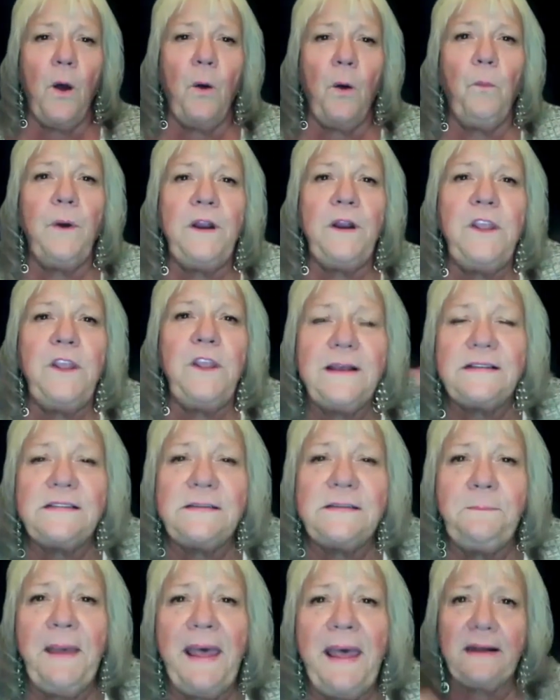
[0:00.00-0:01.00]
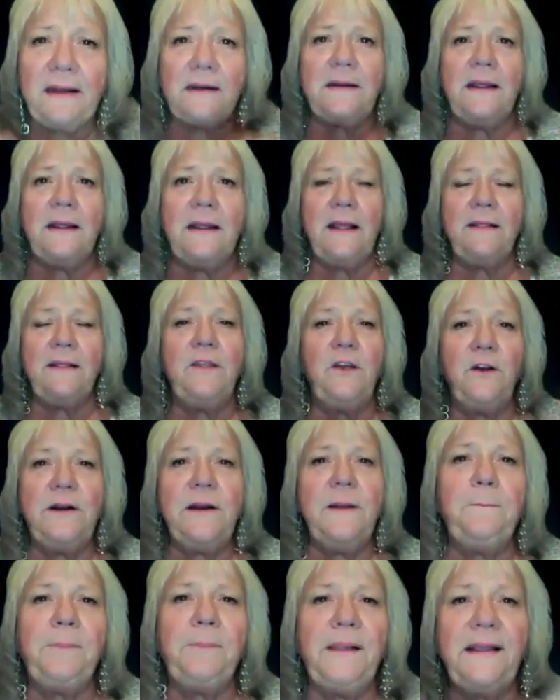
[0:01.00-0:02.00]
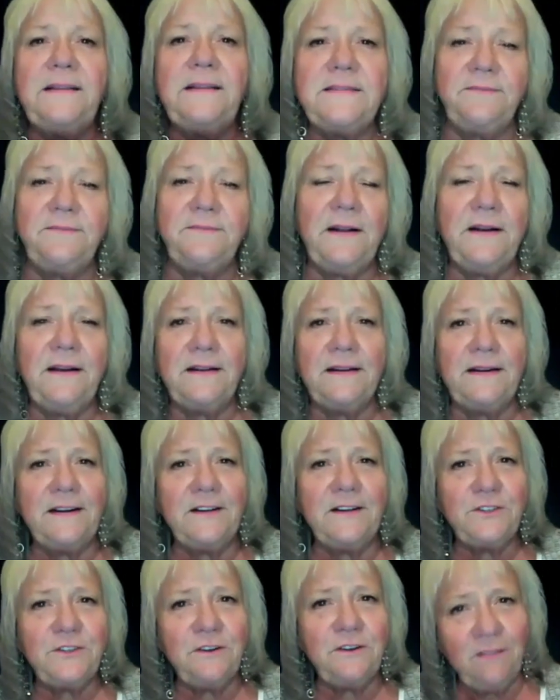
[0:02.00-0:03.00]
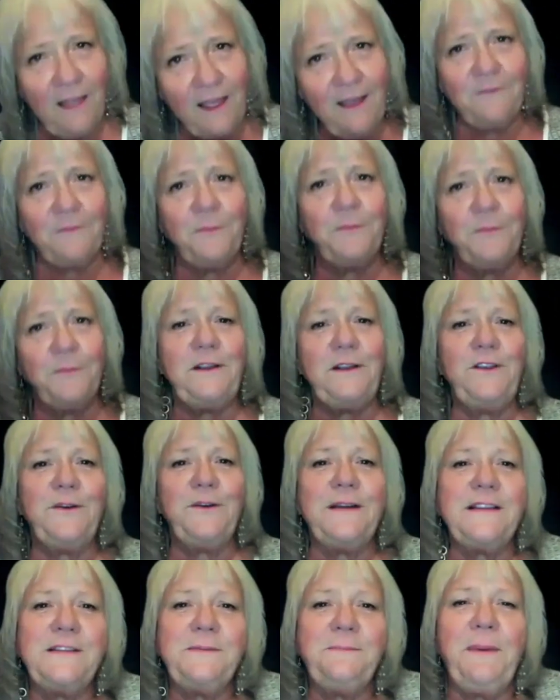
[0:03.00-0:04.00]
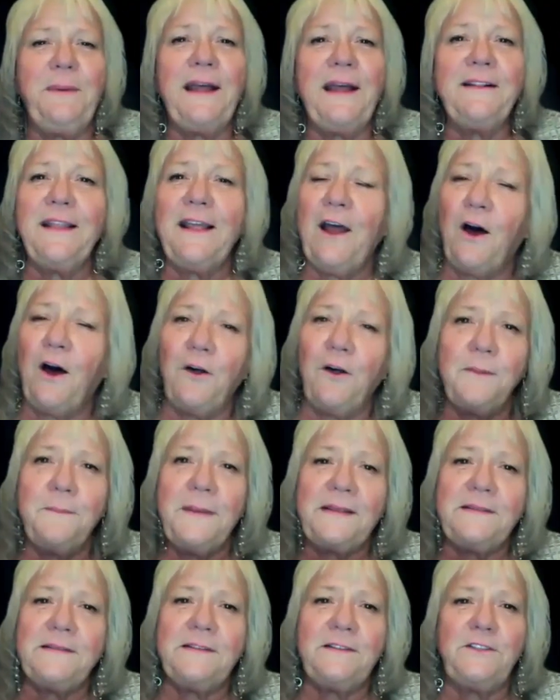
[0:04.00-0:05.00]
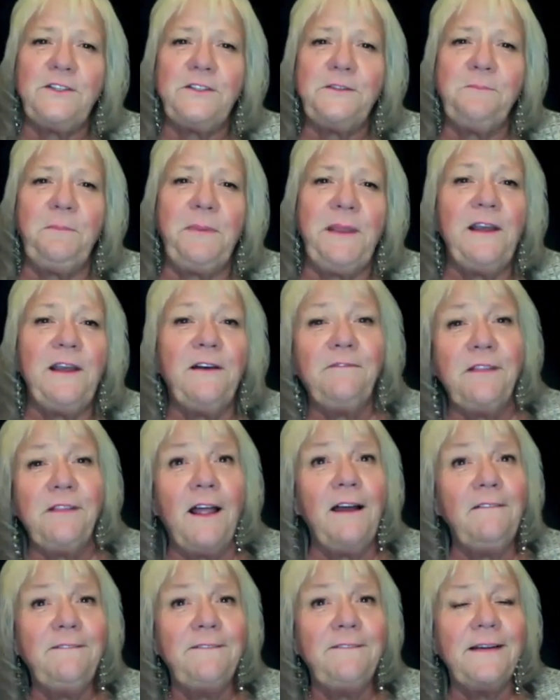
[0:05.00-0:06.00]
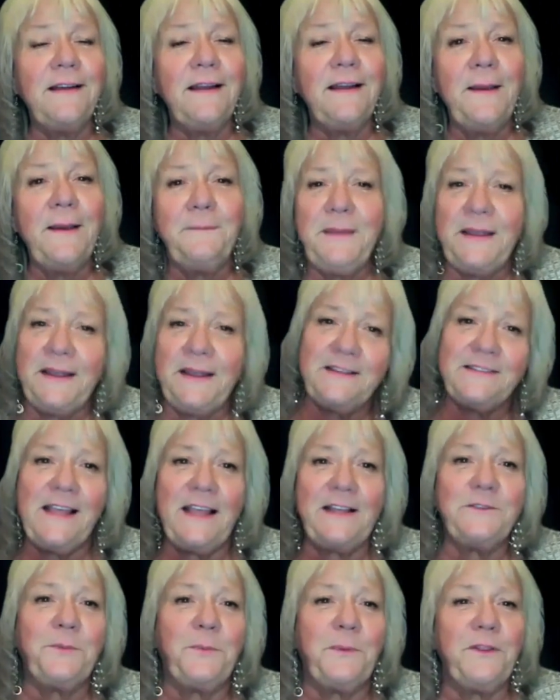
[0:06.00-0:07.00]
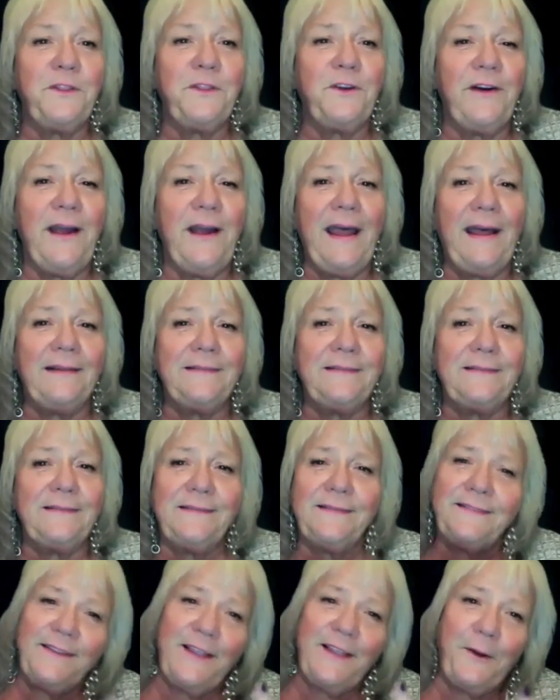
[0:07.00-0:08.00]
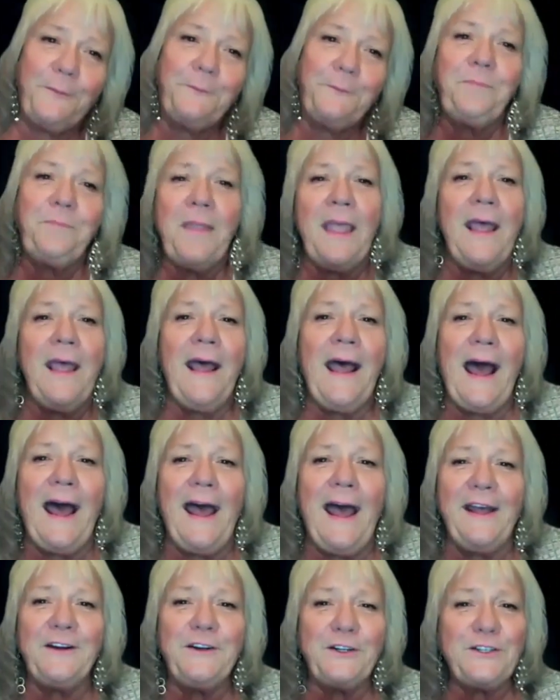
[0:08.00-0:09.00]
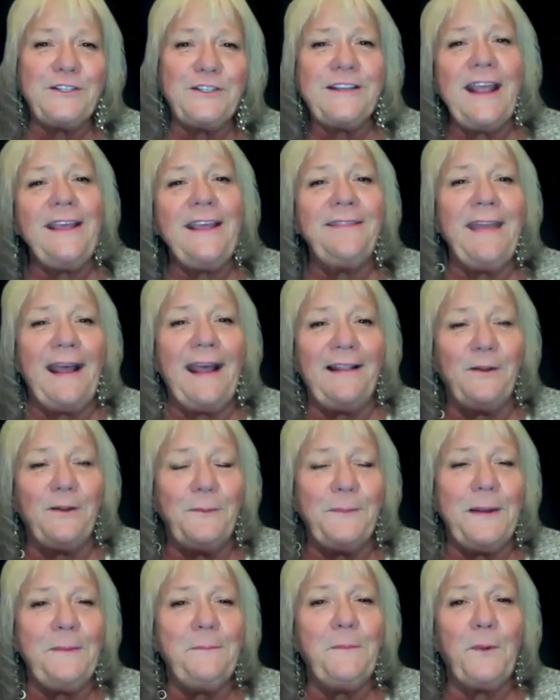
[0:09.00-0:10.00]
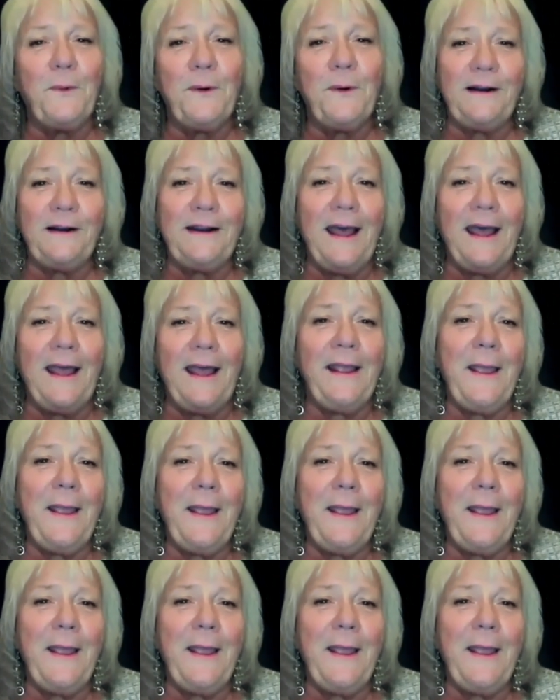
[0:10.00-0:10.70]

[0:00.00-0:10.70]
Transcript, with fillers: "What do you expect? They're in a place of unconditional love. Wouldn't you expect that all the messages be of love? Because that's where they're at." So I understand that a little bit more, and I